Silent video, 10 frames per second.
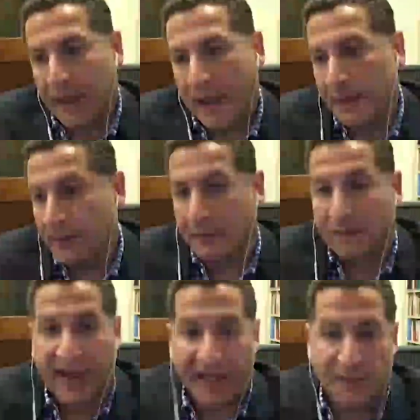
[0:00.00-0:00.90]
And the
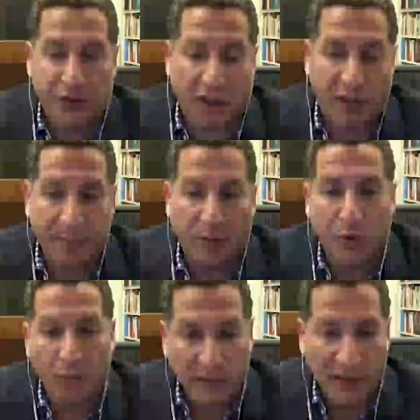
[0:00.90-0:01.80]
vast majority of people
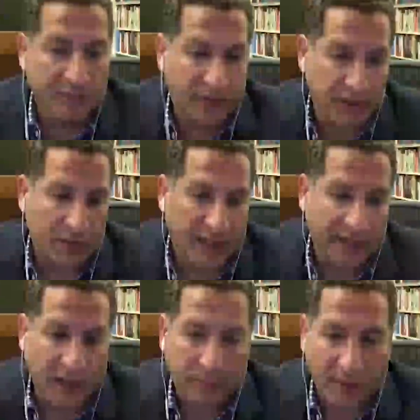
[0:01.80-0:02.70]
who live in the
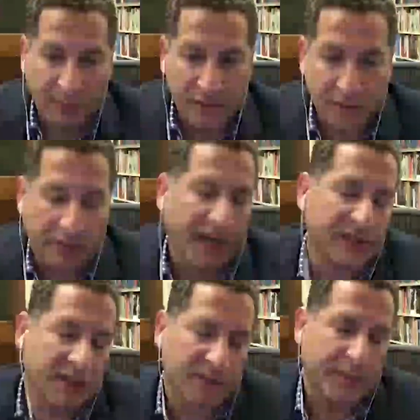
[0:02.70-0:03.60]
United Arab Emirates are
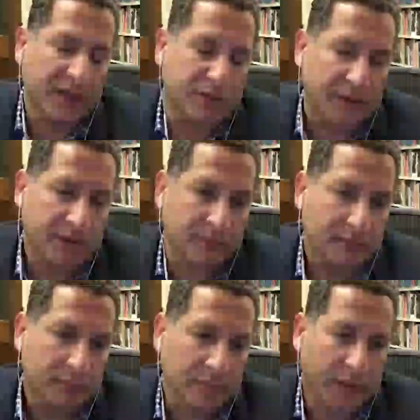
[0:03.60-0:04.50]
actually expatriates,
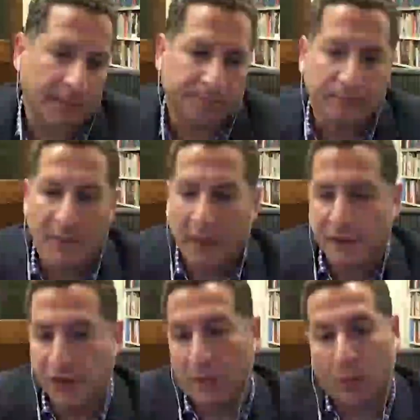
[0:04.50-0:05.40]
right?
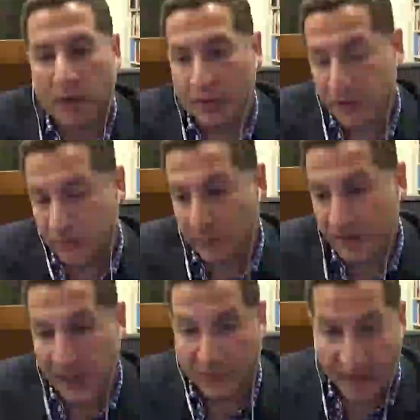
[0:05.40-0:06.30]
So whether it's from South